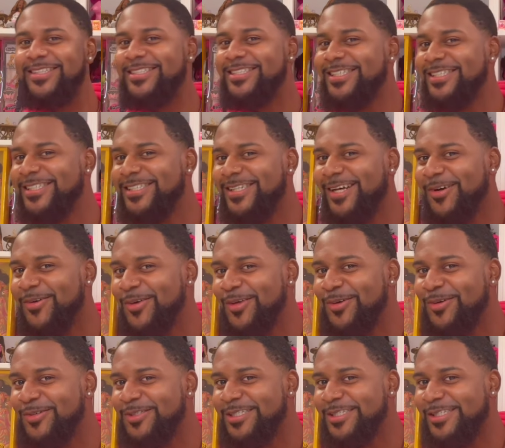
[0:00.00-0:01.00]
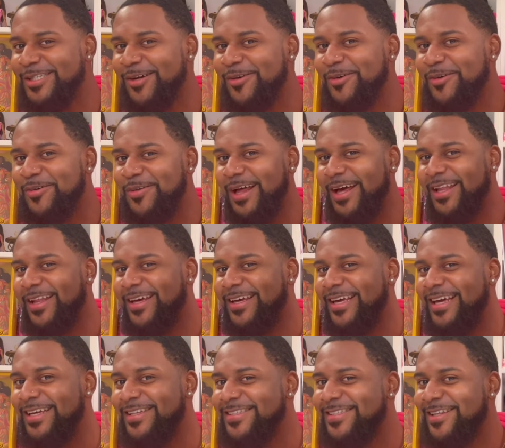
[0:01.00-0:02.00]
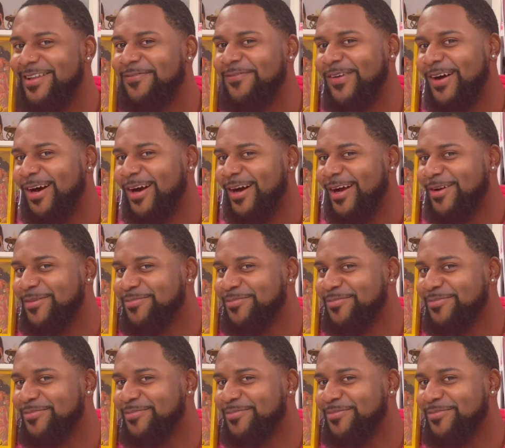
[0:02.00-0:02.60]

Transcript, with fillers: She's so cute. She's so cute. Like, get into the fur.